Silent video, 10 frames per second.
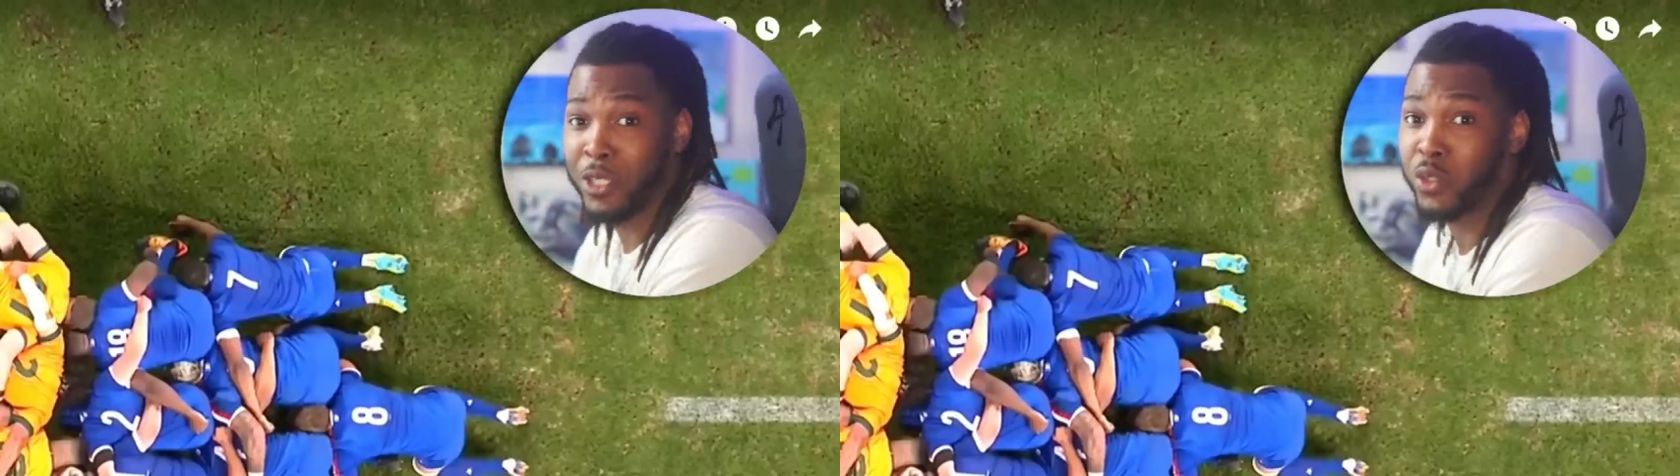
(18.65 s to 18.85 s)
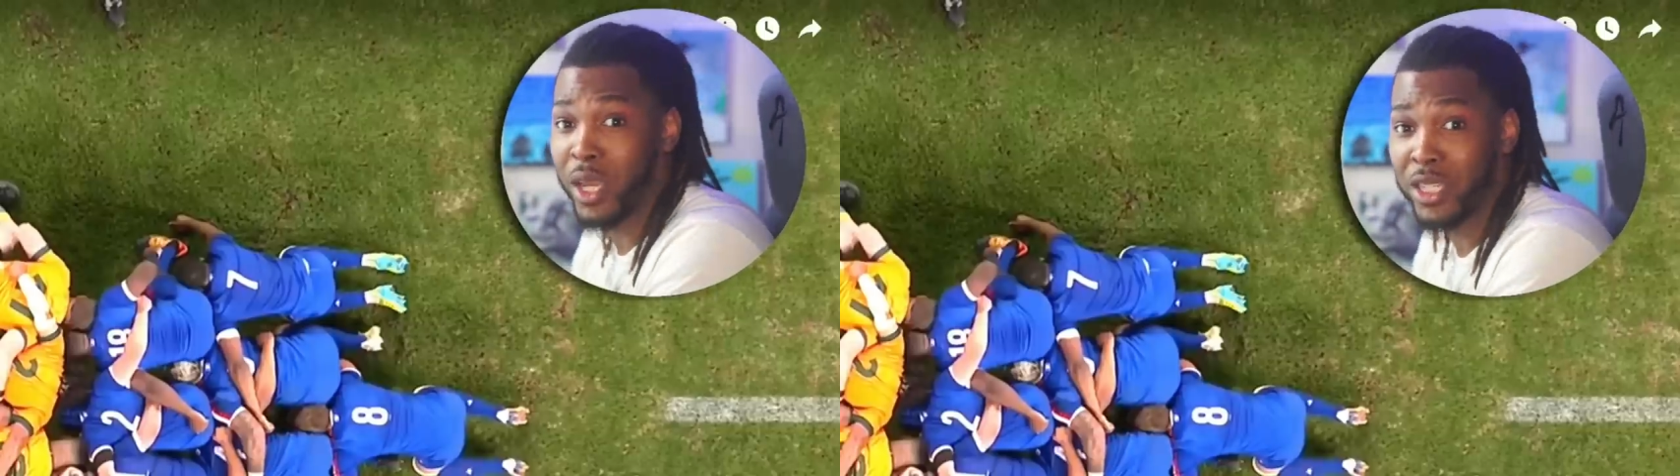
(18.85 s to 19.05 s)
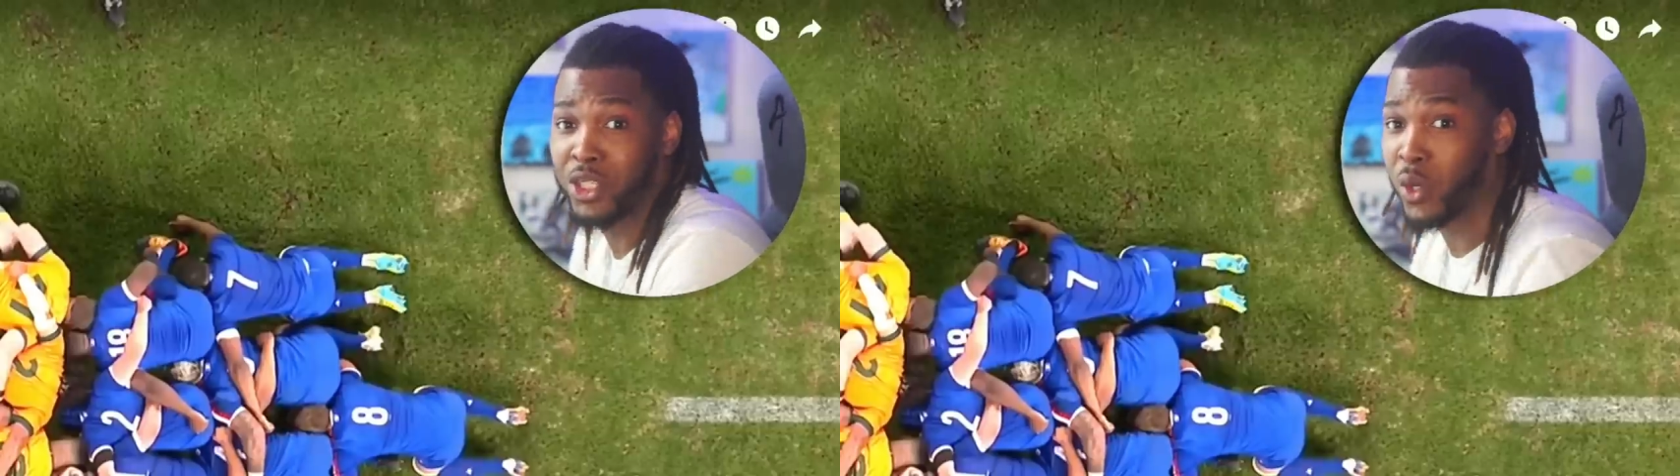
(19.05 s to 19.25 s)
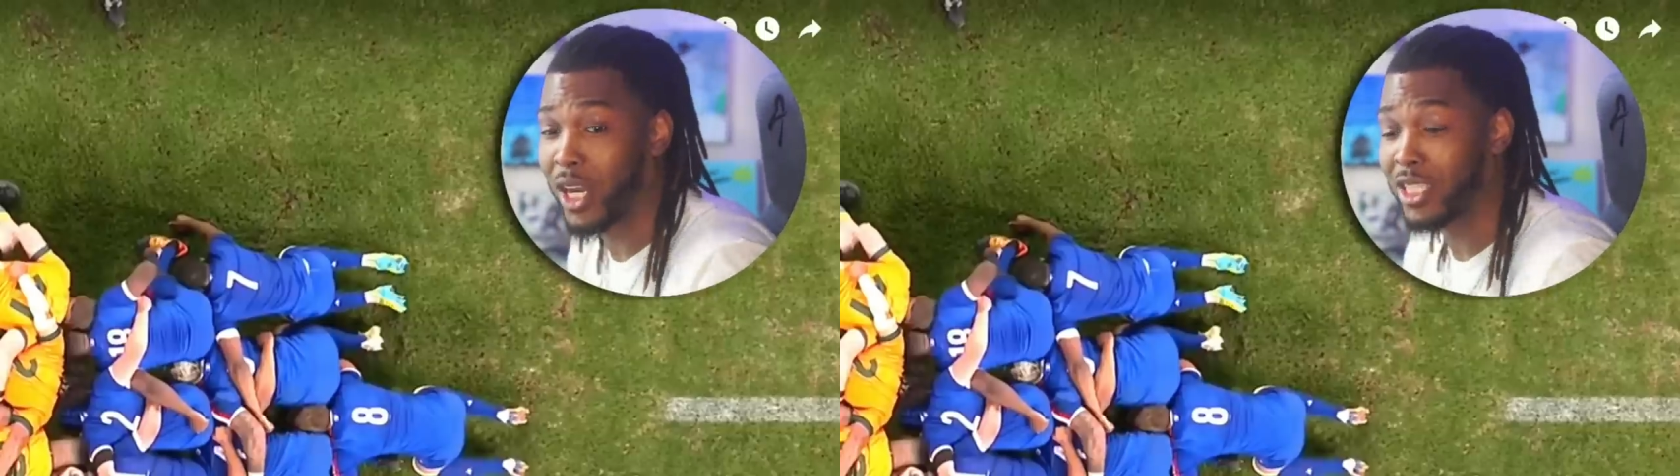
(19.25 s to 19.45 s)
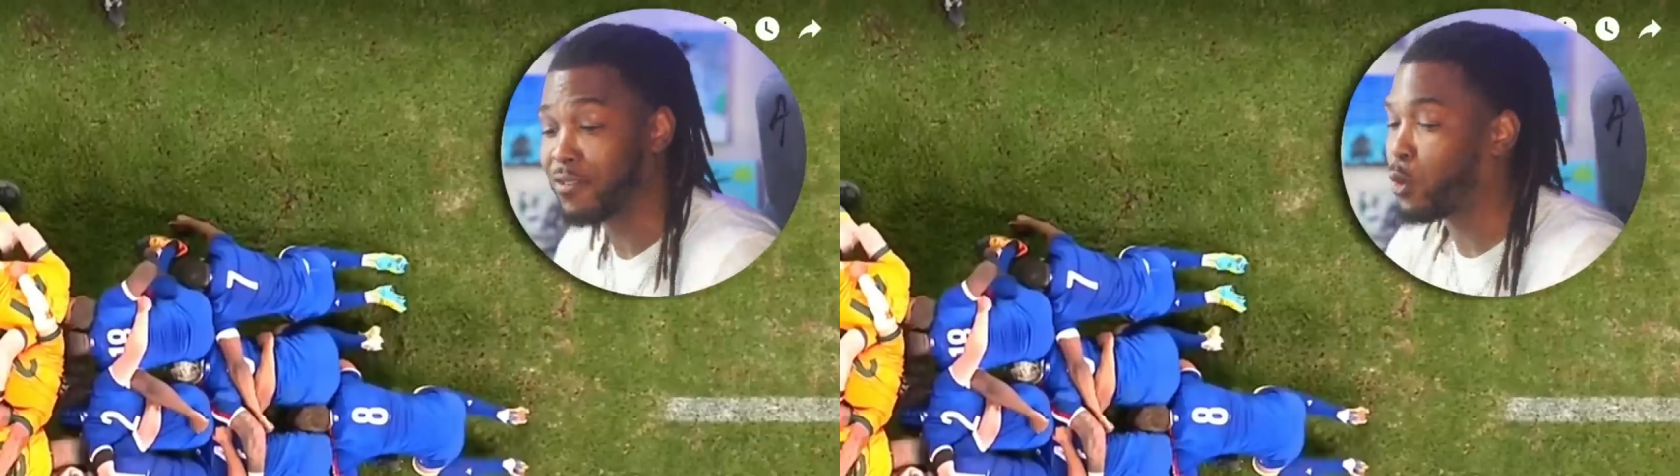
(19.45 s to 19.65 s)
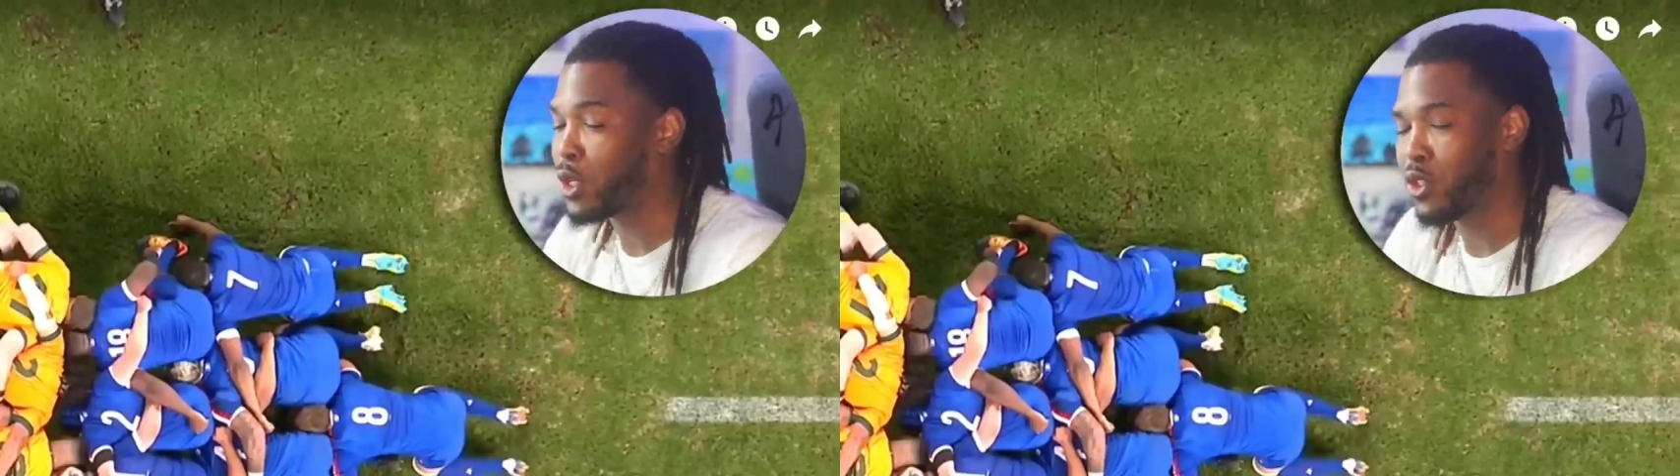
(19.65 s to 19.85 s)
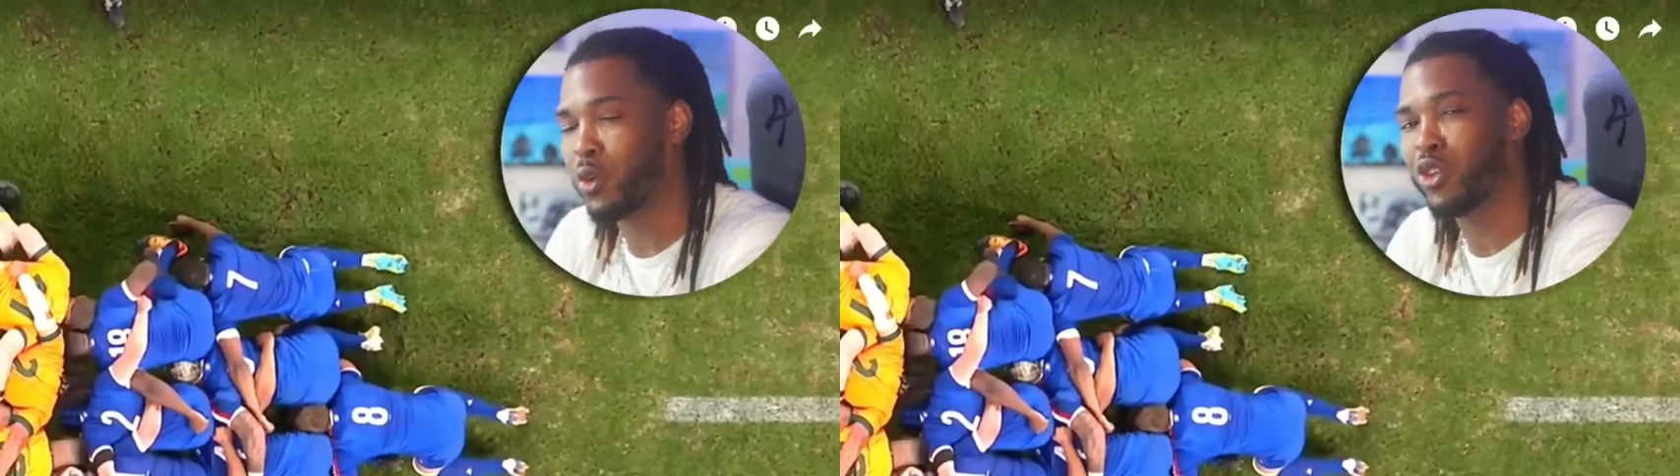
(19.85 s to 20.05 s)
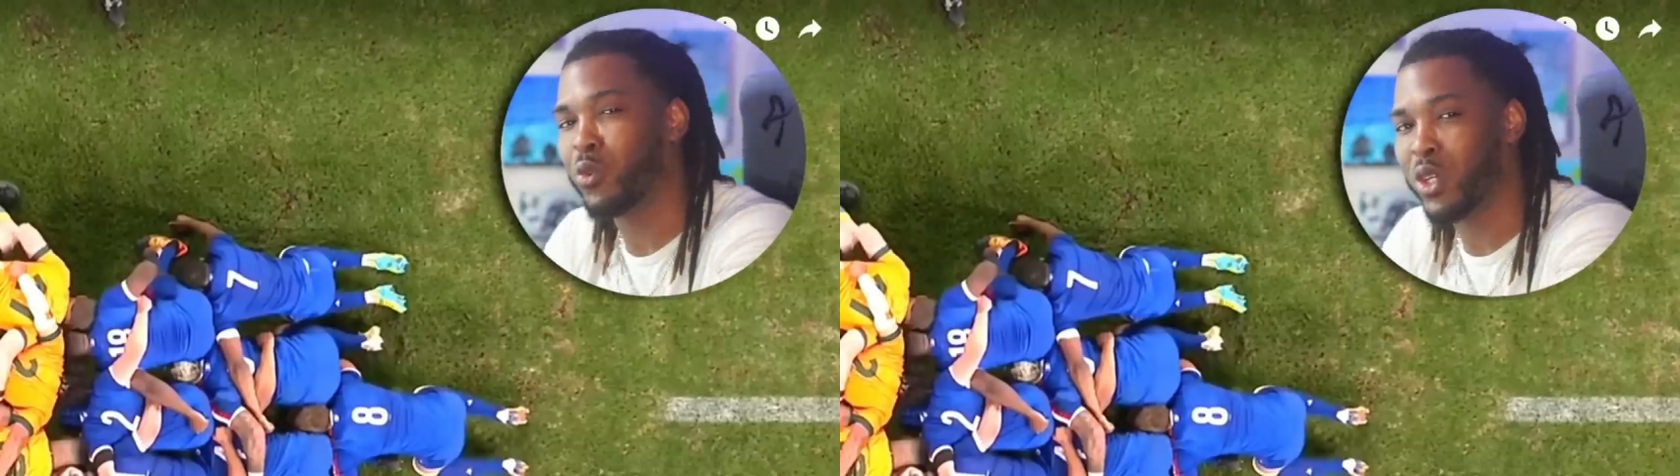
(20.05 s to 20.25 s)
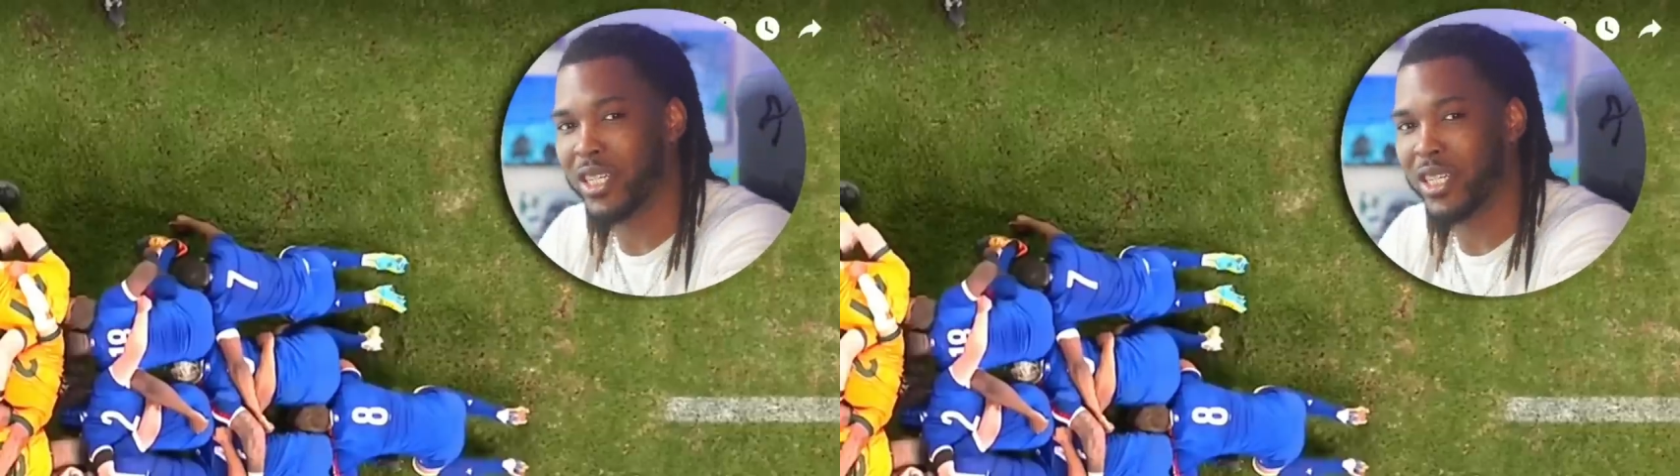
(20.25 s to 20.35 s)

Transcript: greatest tries of 2021.